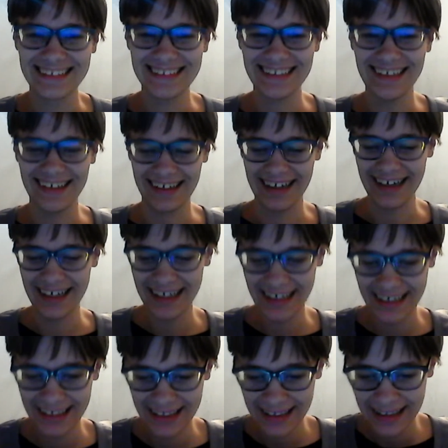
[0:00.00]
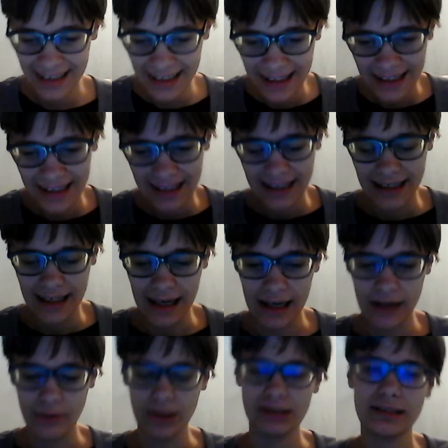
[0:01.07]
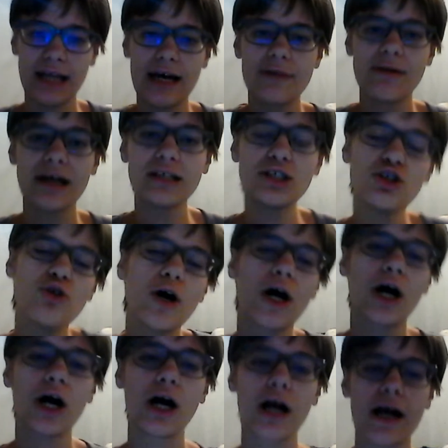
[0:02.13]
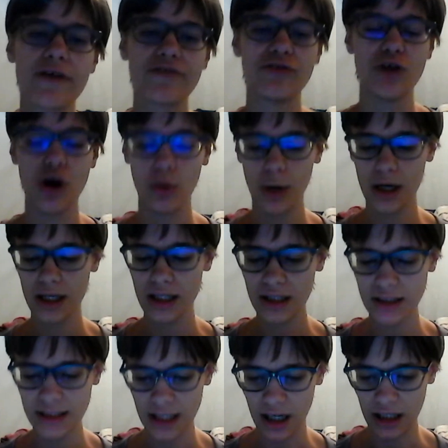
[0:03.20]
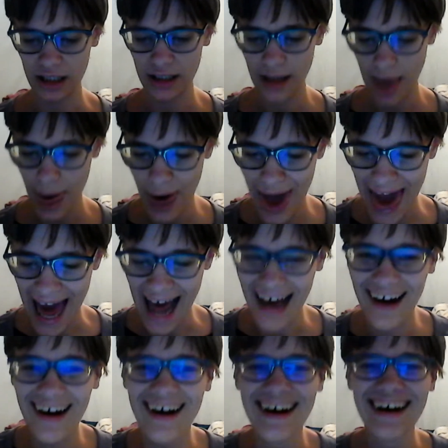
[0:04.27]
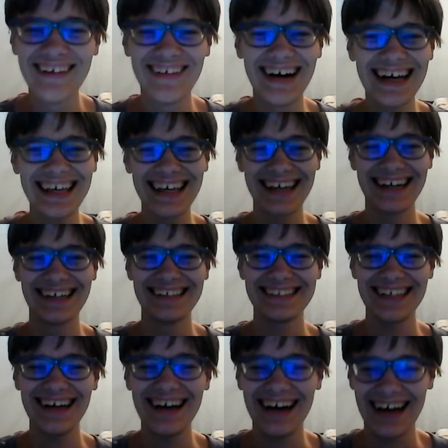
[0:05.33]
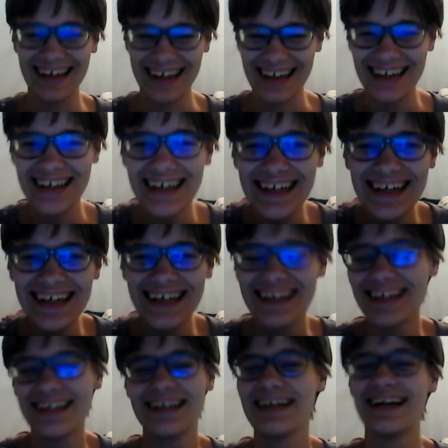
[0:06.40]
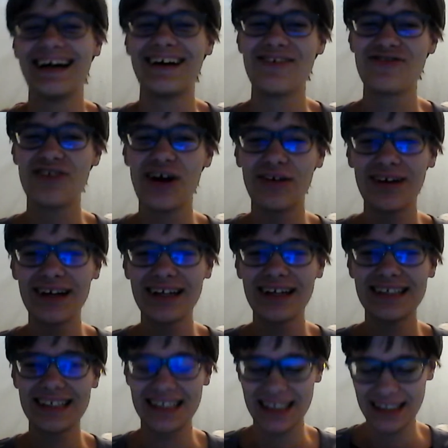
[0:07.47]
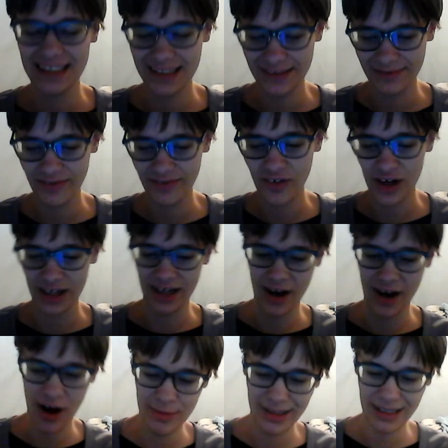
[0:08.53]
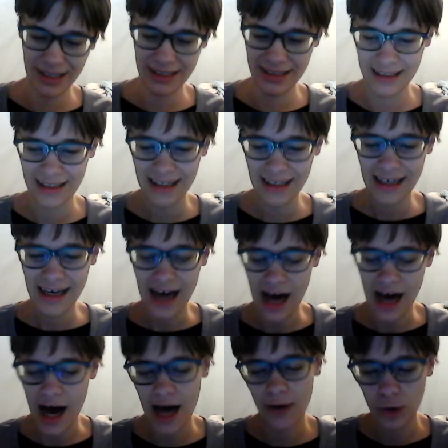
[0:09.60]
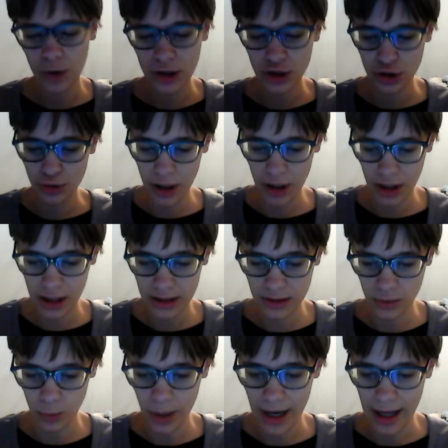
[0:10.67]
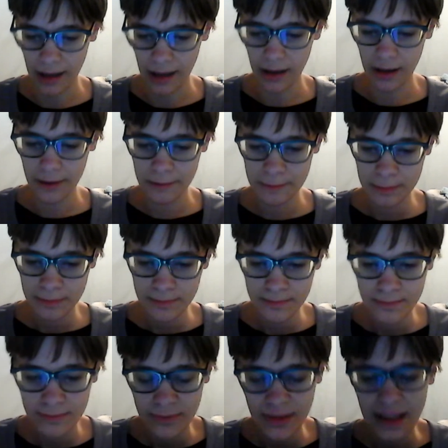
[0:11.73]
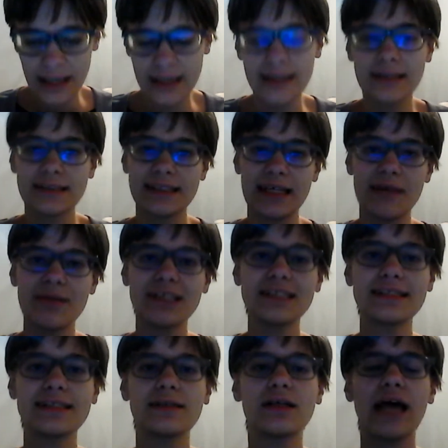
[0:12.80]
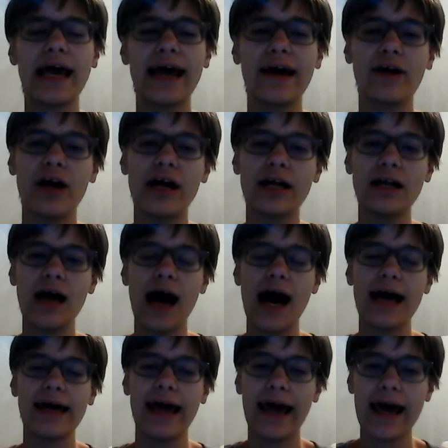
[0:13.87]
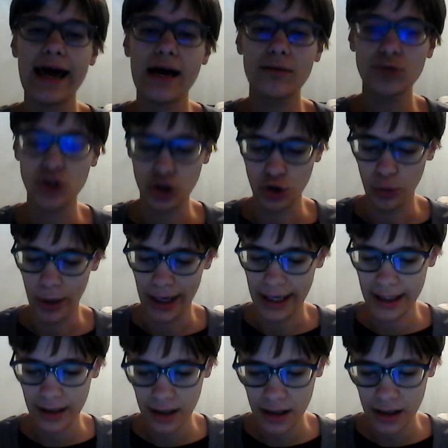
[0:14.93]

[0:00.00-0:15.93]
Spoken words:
sorry. Anyways, I might do her if no one Why can't I talk? If no one auditions for Carmen, I will do her as well. Samus Aran, I am doing.